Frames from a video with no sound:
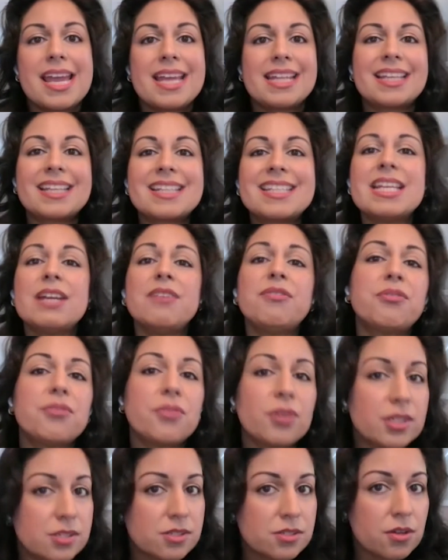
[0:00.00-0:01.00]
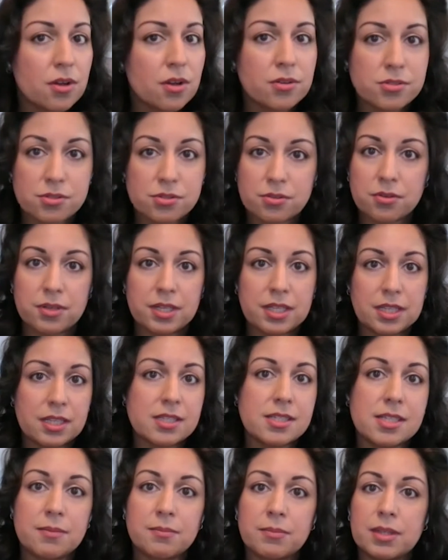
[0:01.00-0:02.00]
The difference also in the
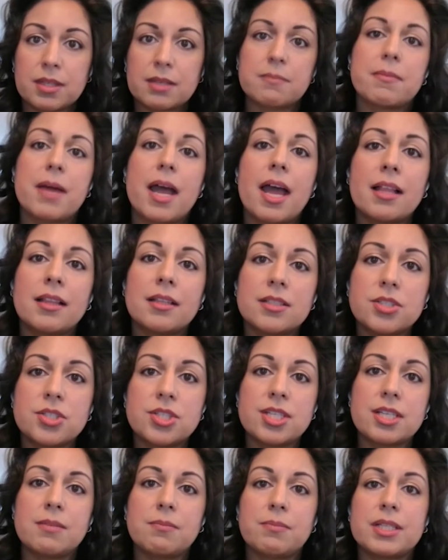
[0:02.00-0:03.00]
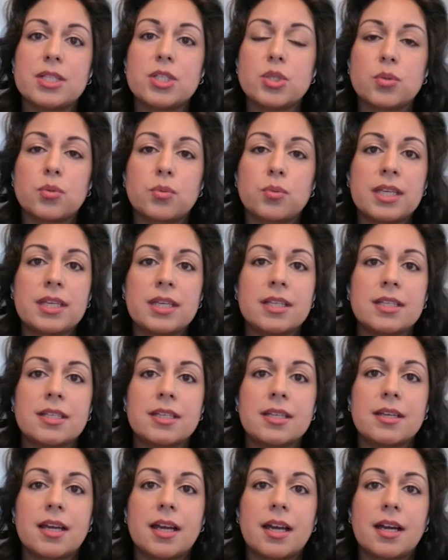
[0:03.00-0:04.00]
symptomology
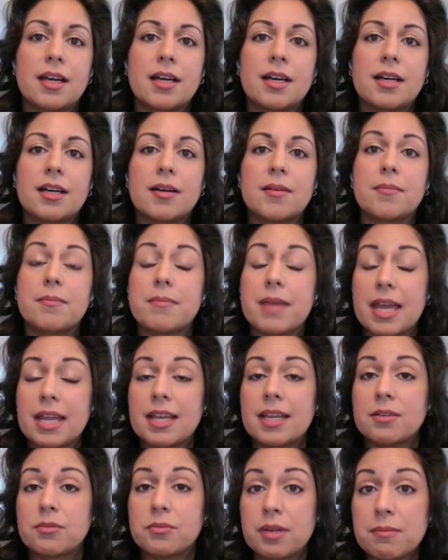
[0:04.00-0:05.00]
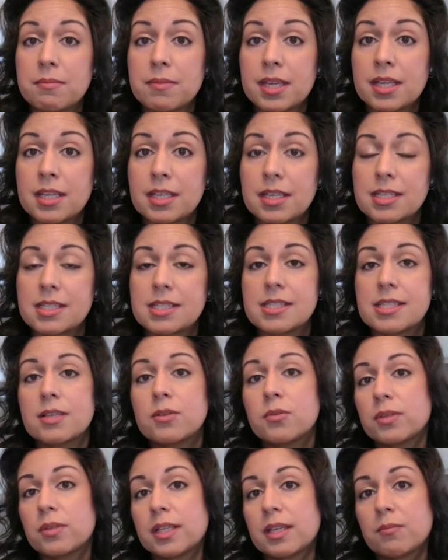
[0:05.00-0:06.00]
between men and women is
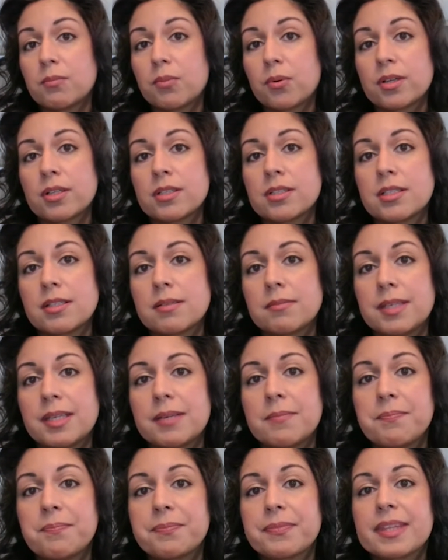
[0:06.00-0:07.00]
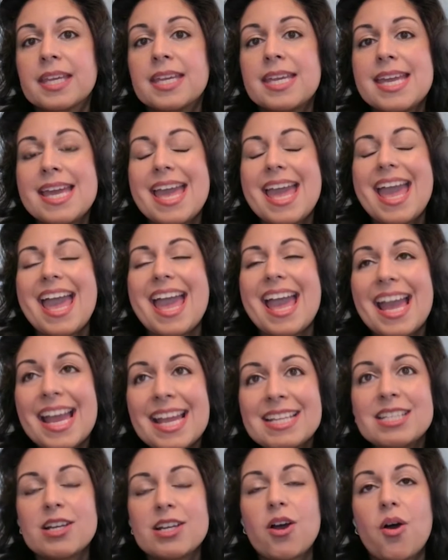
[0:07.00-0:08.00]
equally important to me.
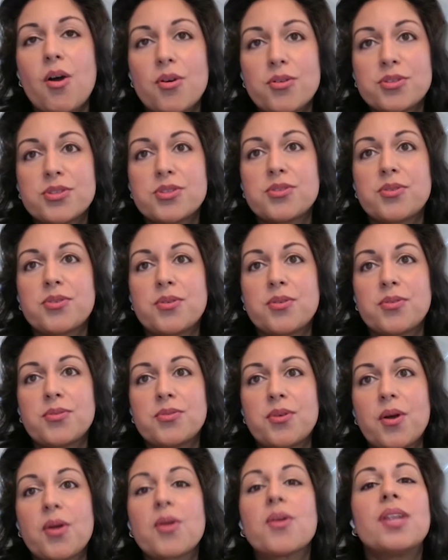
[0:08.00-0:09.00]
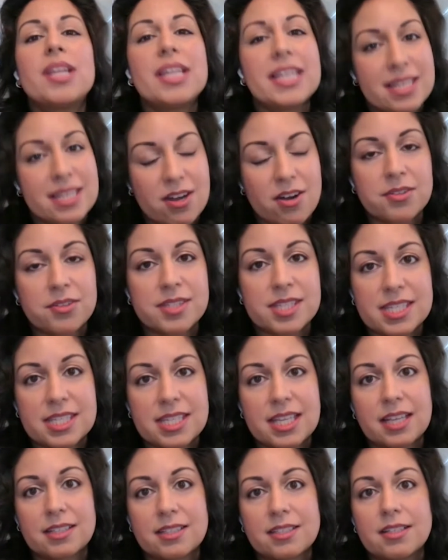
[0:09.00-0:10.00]
And also early
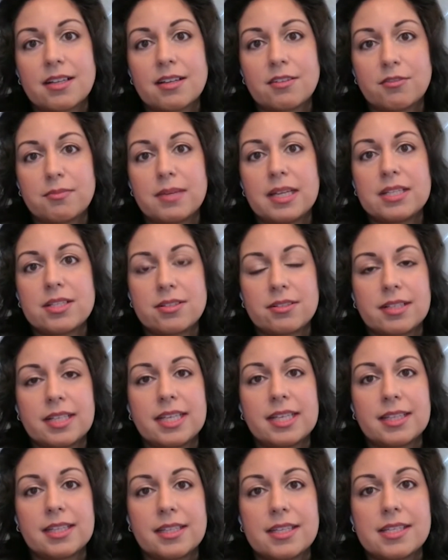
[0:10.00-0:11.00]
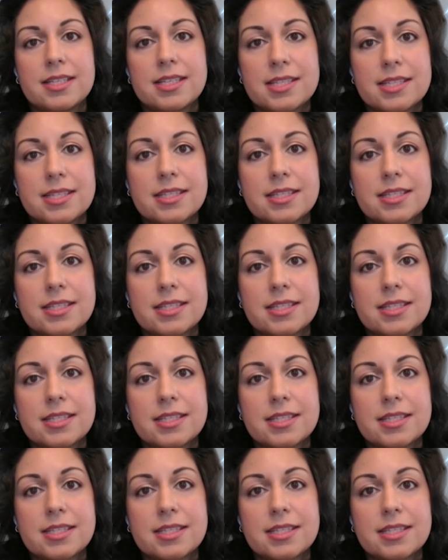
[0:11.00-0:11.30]
onset of mental illness.